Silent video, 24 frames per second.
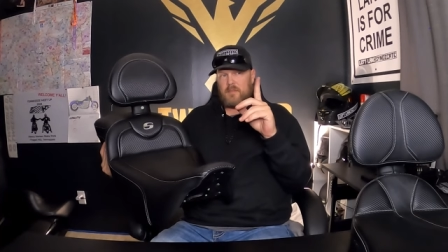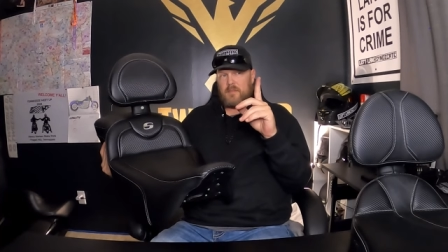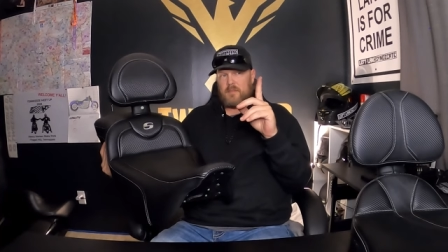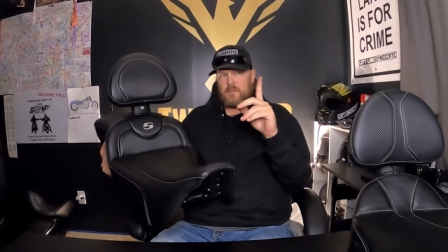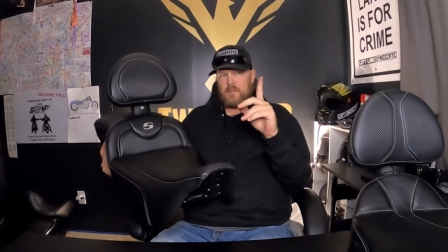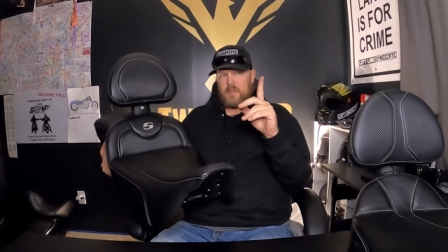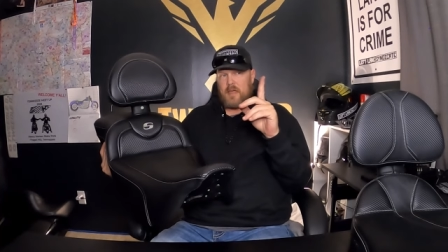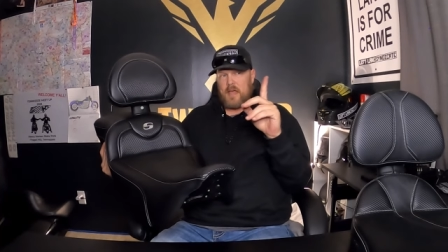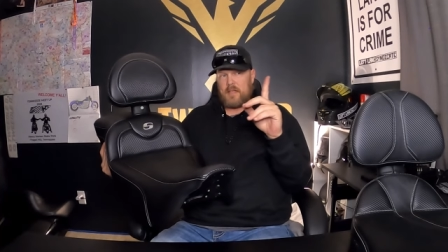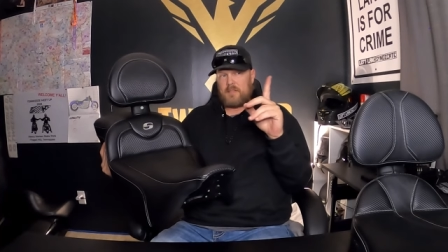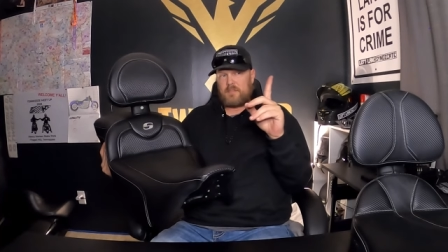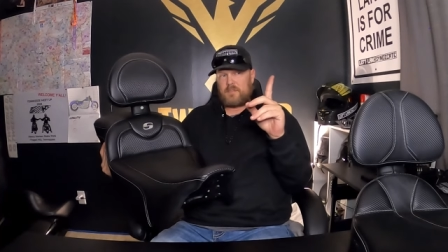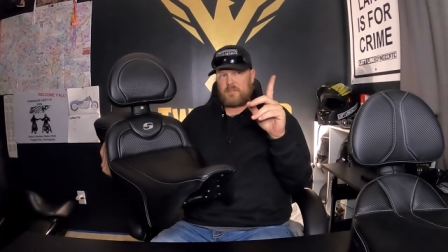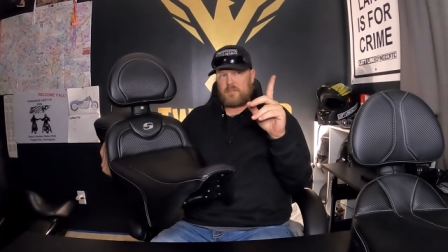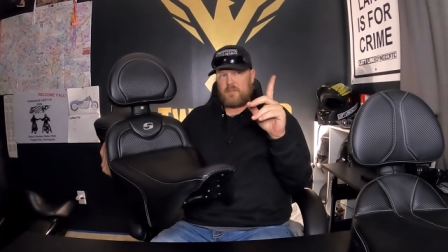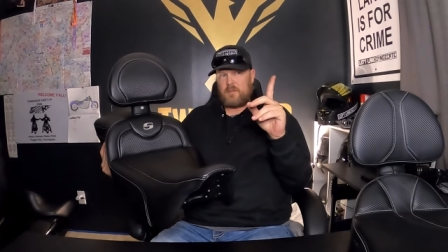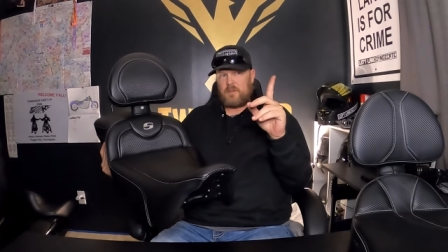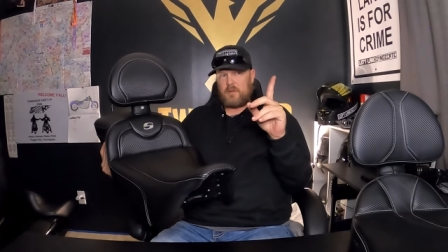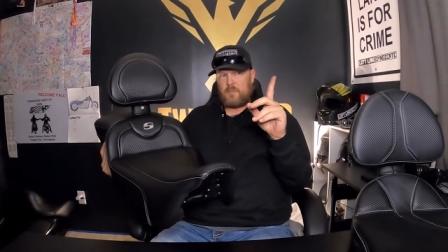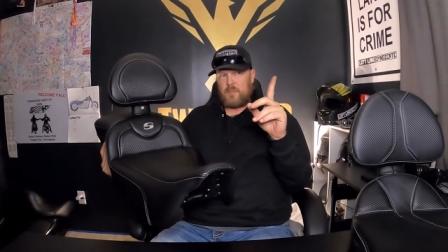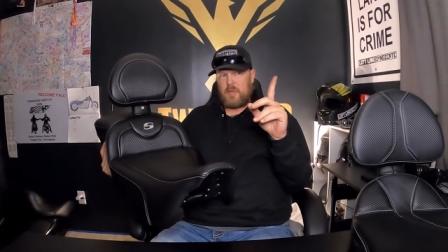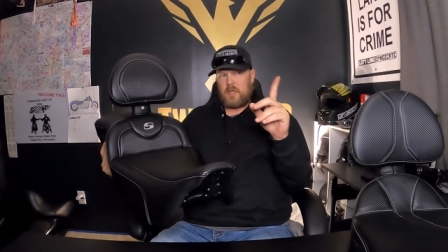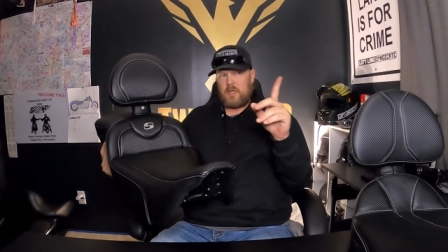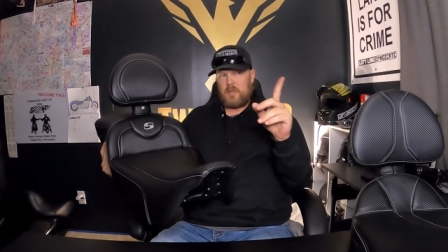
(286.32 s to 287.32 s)
that's
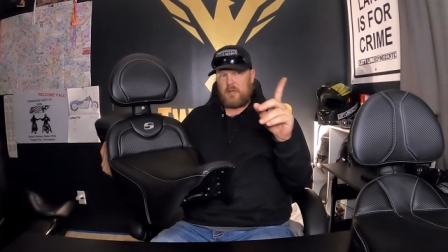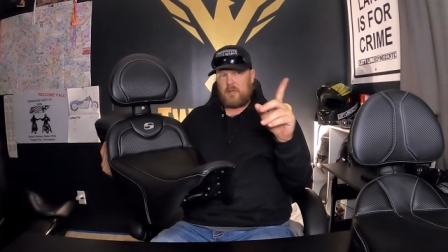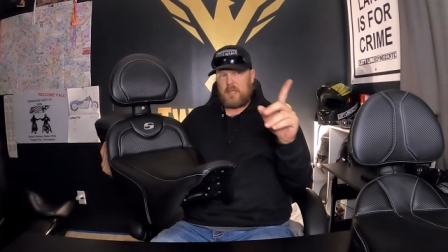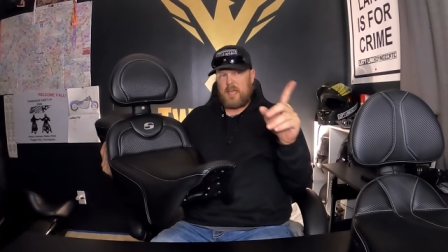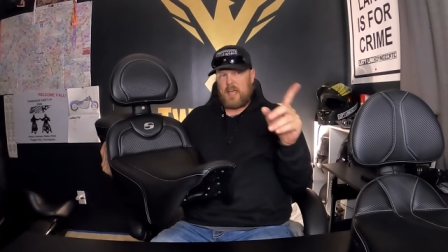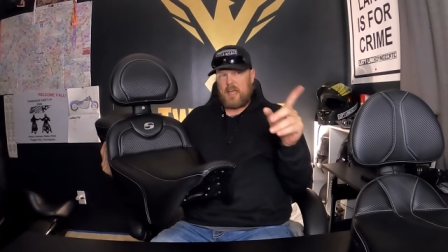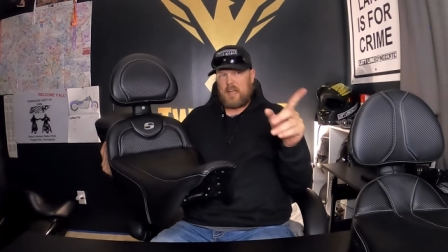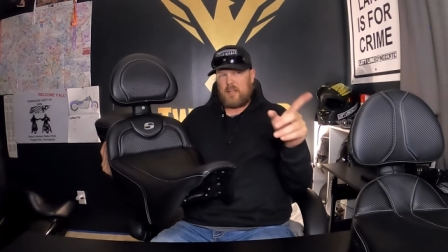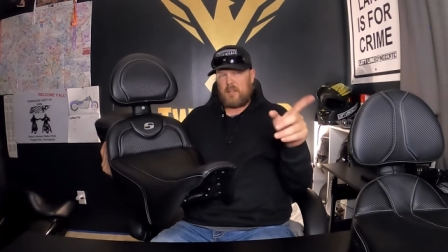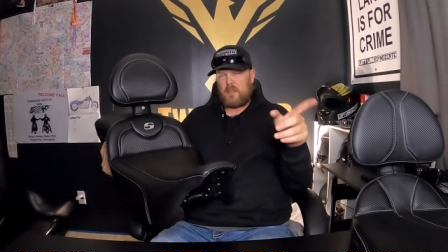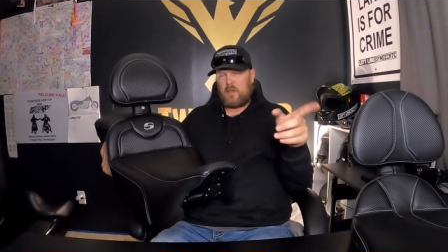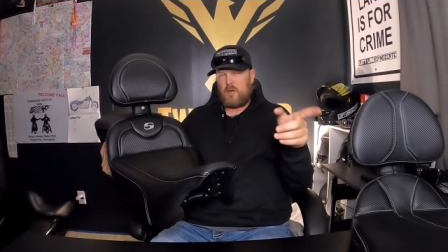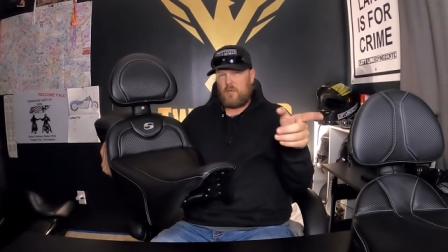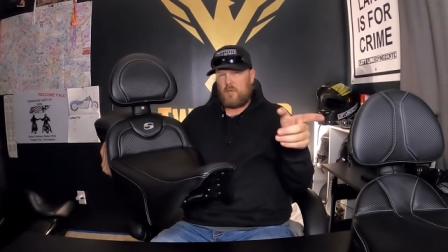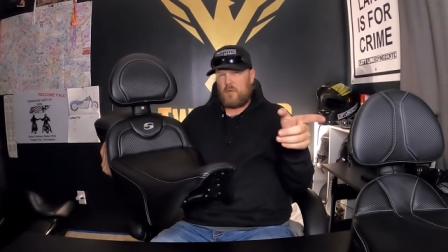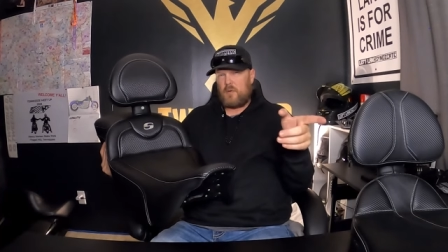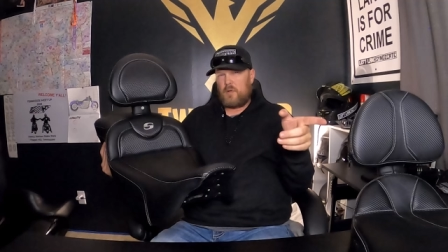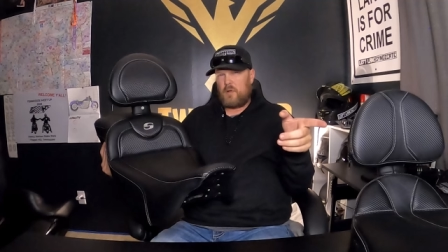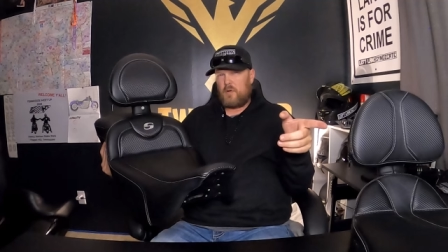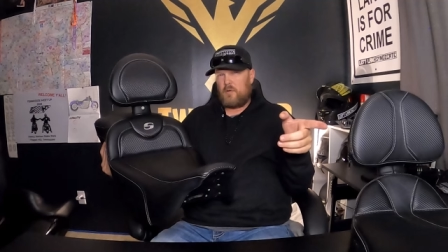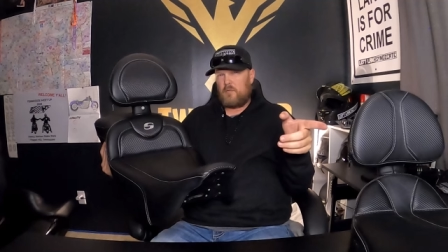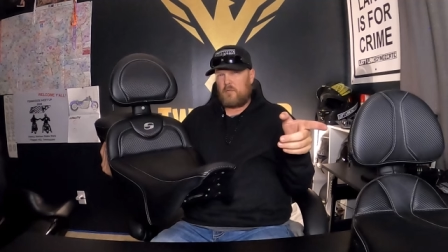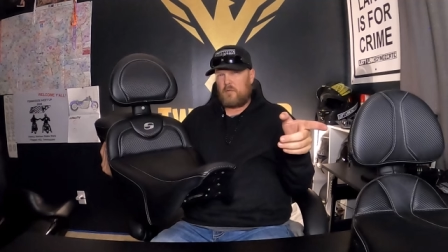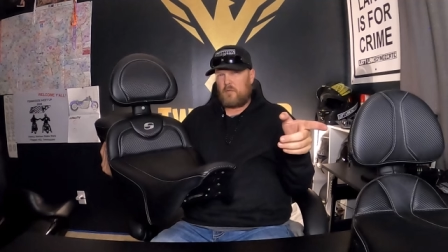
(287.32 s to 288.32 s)
going to be kind of
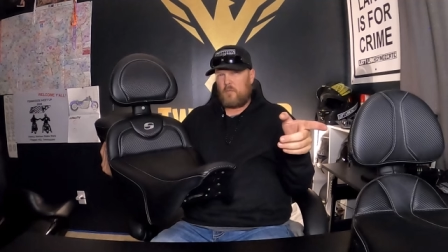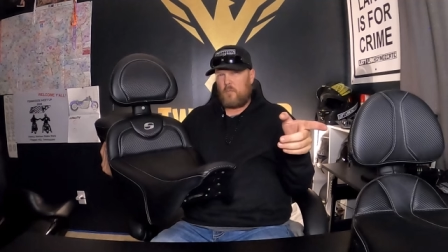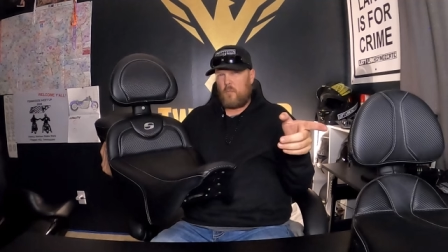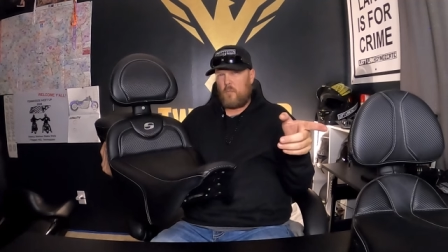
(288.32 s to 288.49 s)
going over